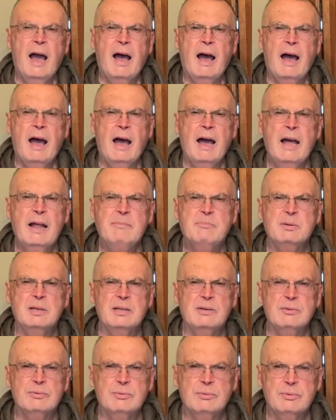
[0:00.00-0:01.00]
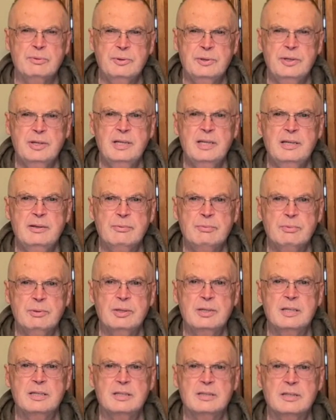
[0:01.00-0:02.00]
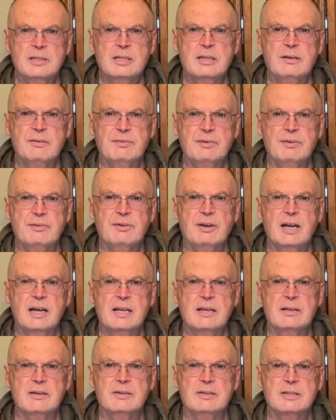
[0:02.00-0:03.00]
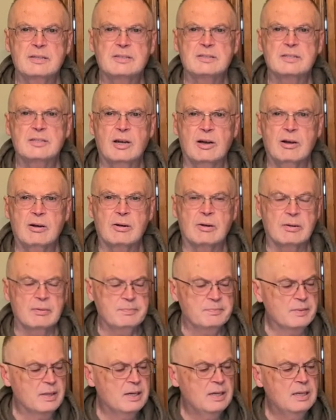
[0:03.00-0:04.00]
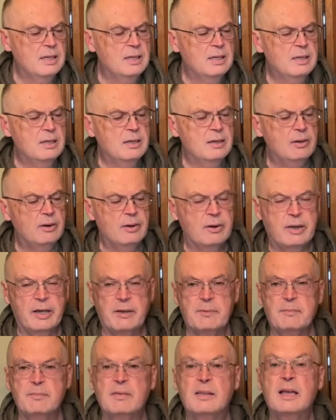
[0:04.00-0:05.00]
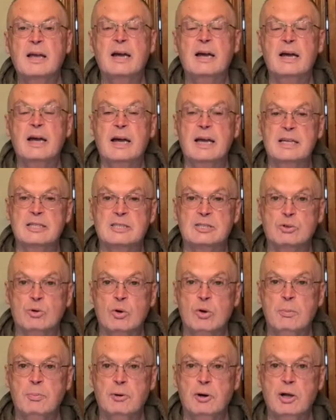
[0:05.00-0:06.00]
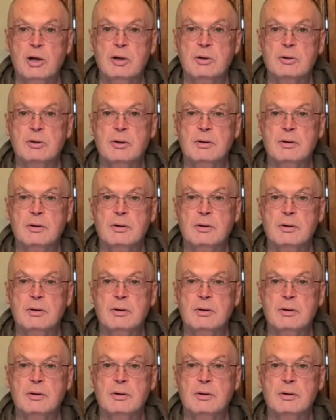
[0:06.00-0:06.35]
I'd be really, really tough if I could just talk. Okay, a store-bought